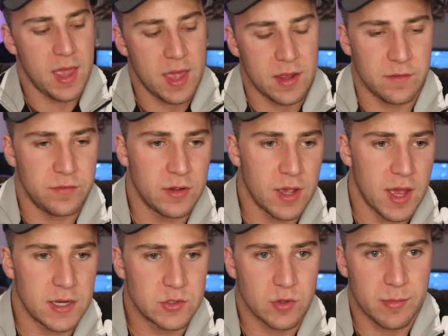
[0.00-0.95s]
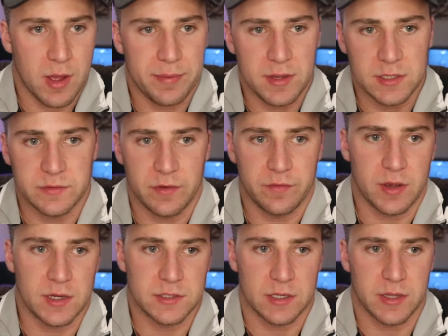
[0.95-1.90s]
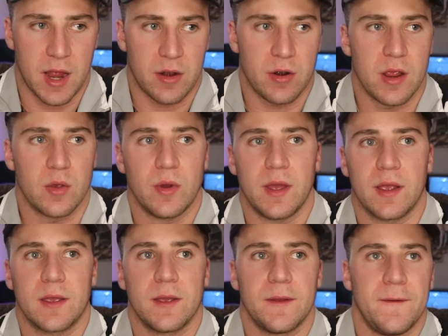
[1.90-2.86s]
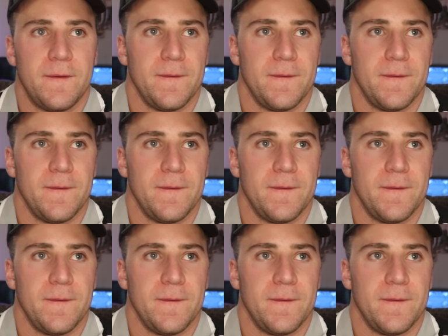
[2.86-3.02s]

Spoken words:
And if you guys want my piece of advice on that right quick,